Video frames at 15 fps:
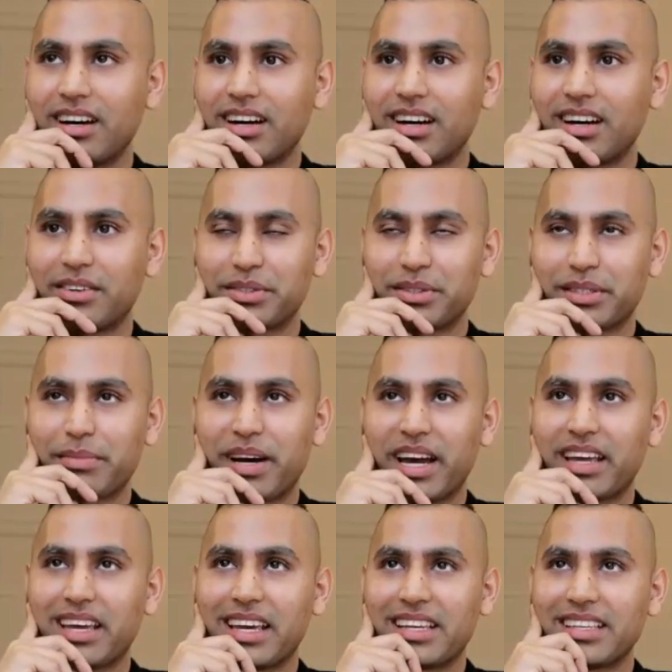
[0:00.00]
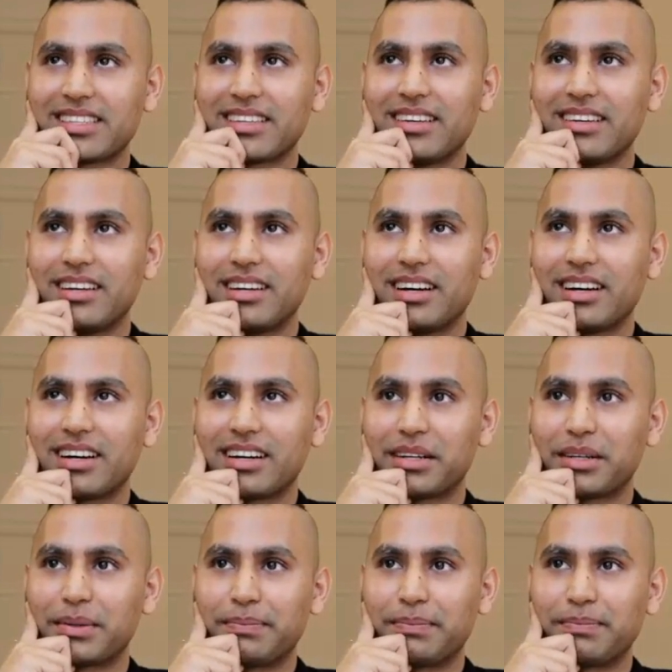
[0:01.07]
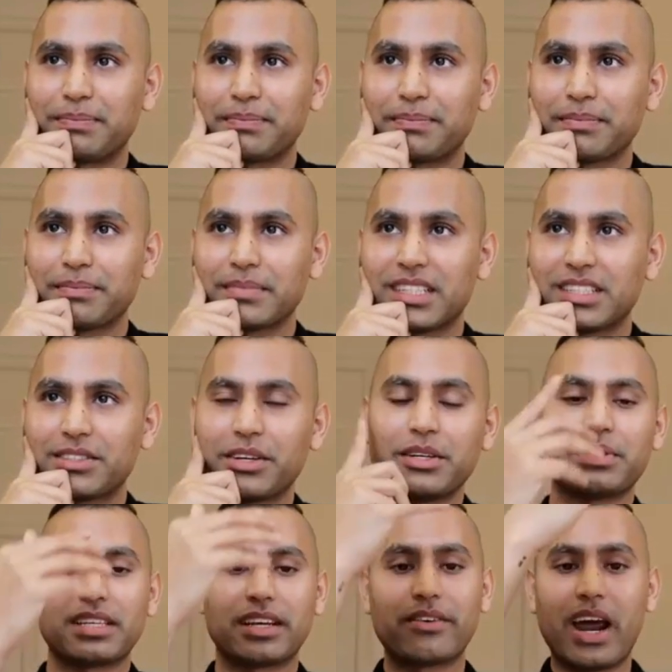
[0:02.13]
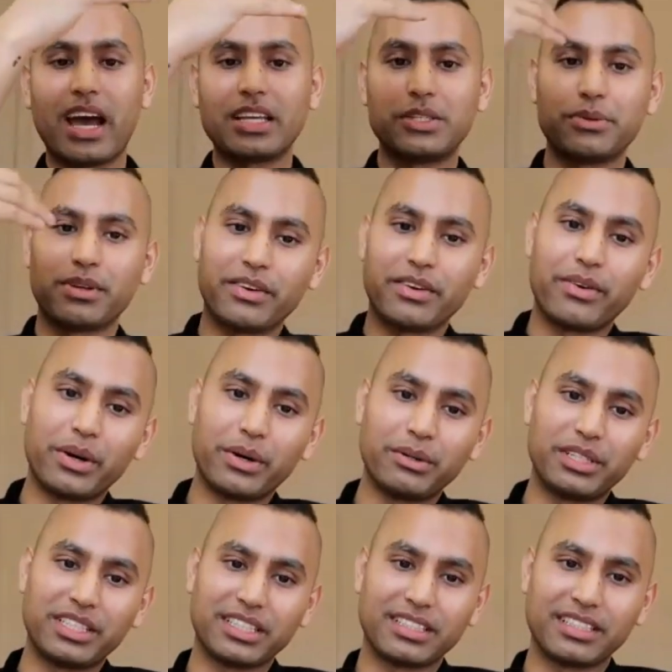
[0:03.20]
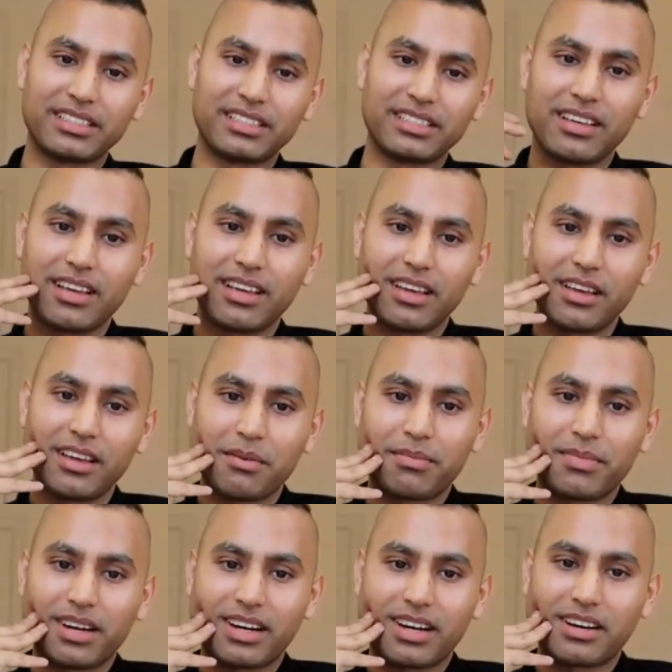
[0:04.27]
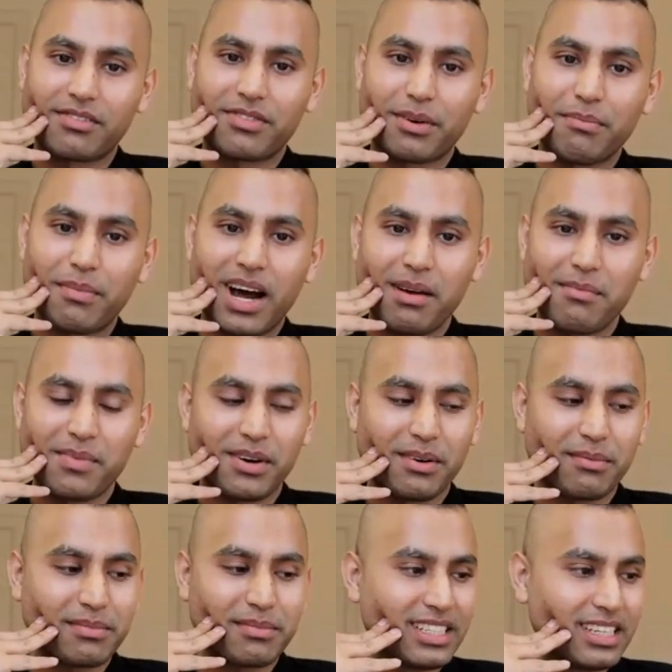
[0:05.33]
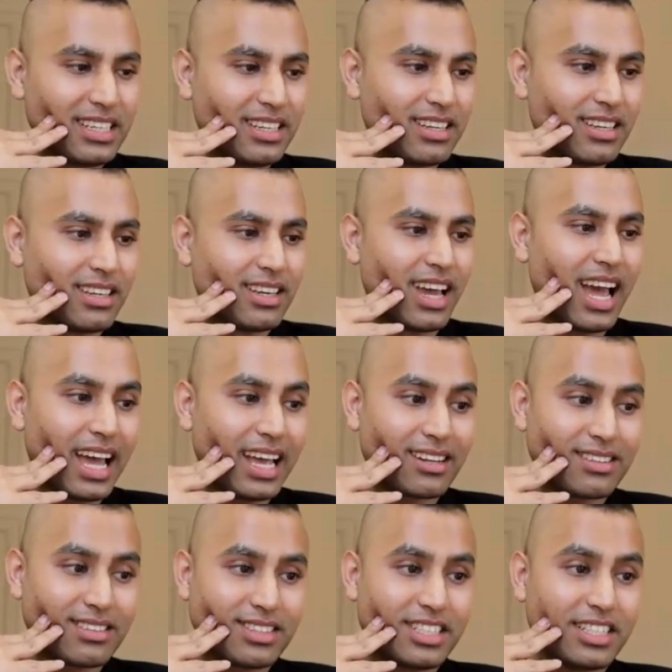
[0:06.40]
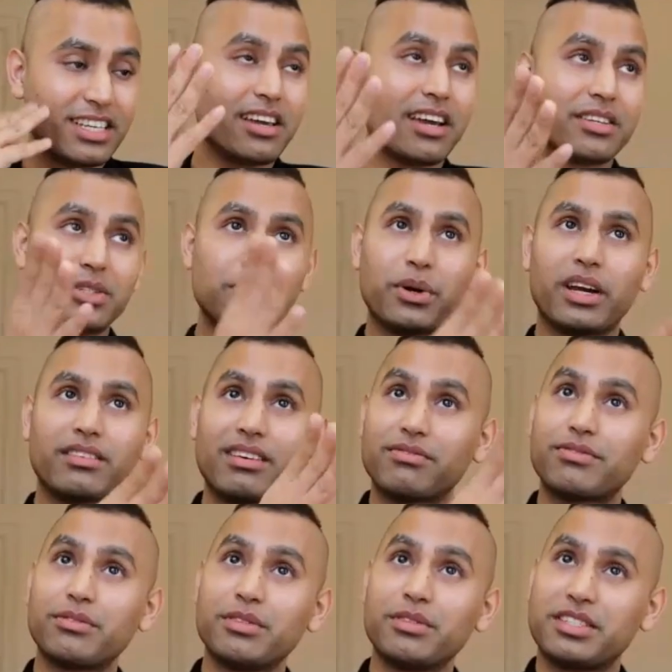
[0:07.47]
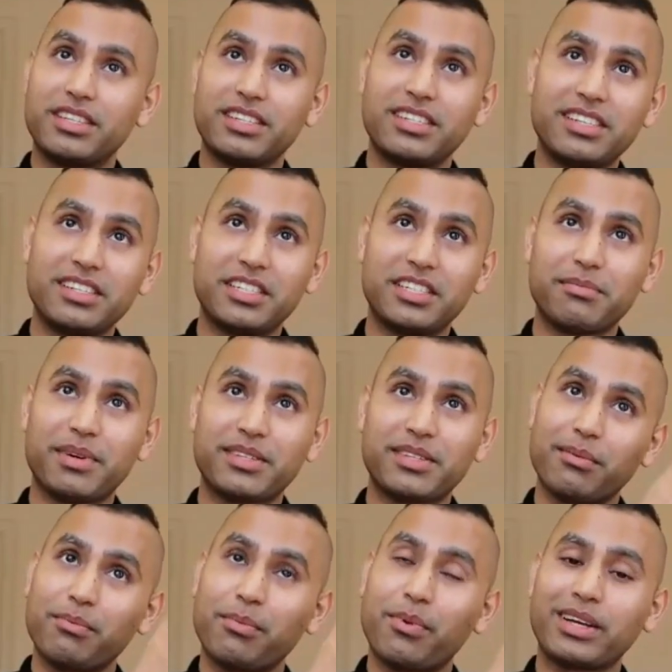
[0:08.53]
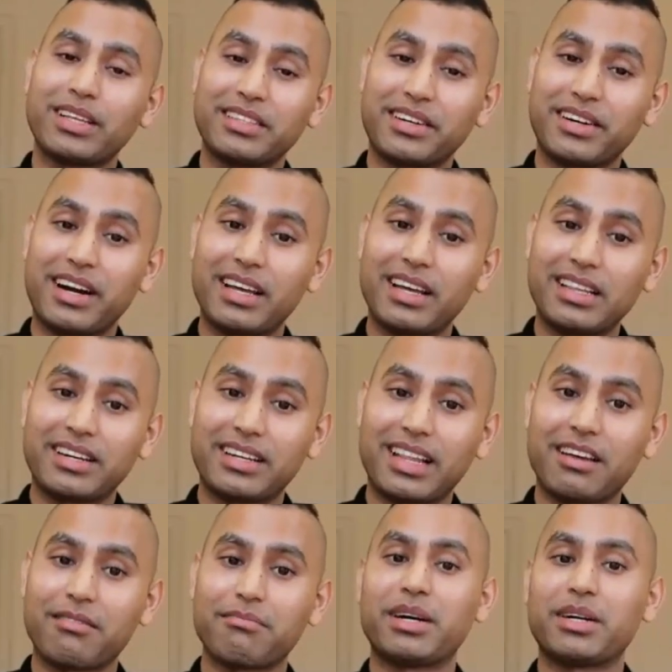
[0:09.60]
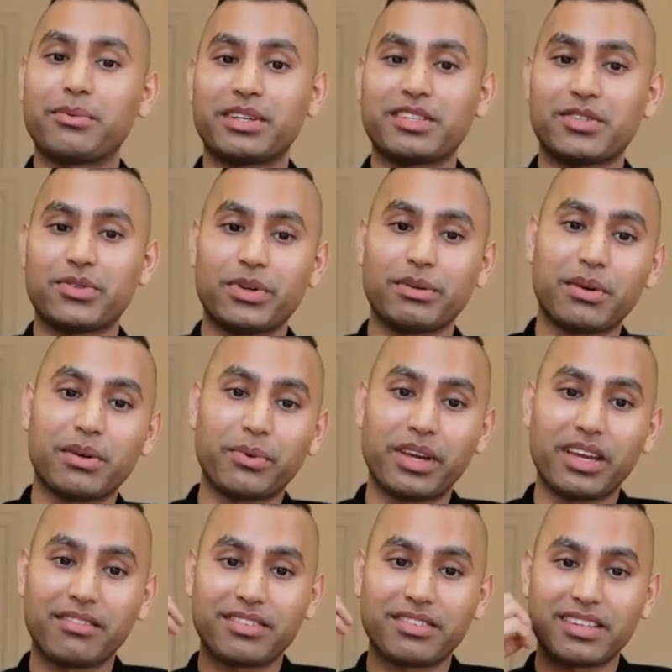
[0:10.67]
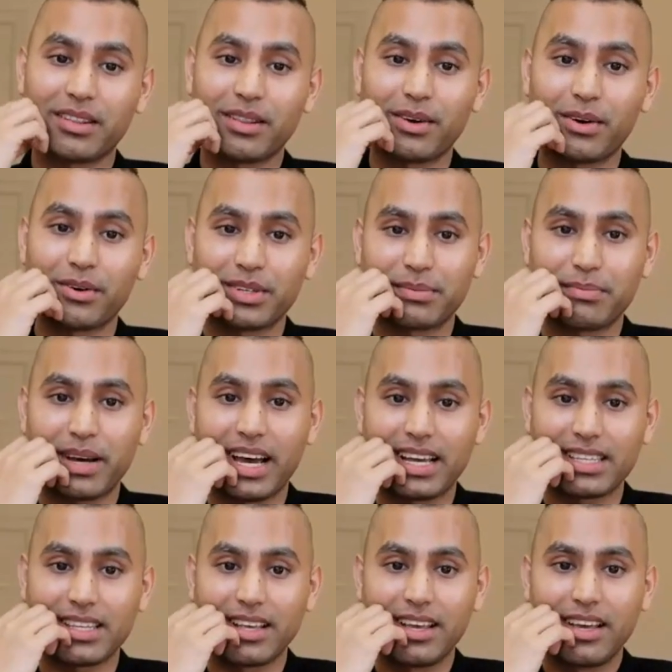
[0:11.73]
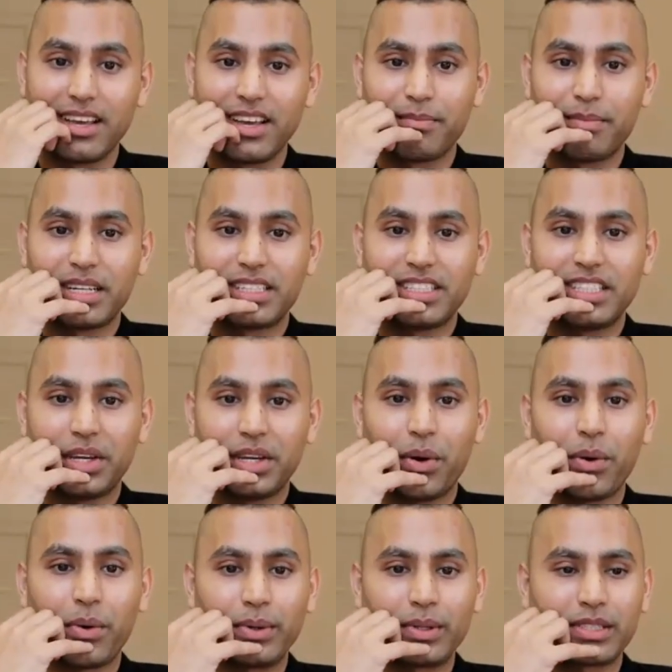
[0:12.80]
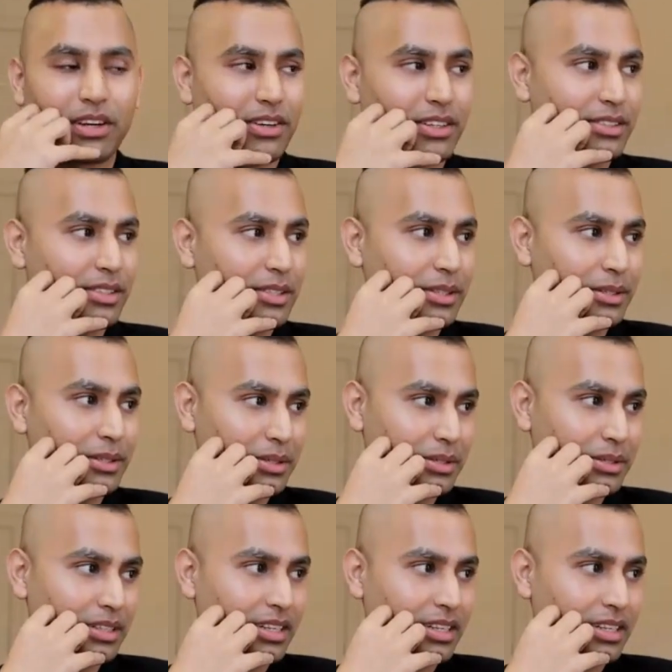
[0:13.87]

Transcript: which was my case. So it was a gradual erosion. From my mom, she enjoyed full citizenship at some point in her earlier life, but was stripped away after the law was passed. But she holds on to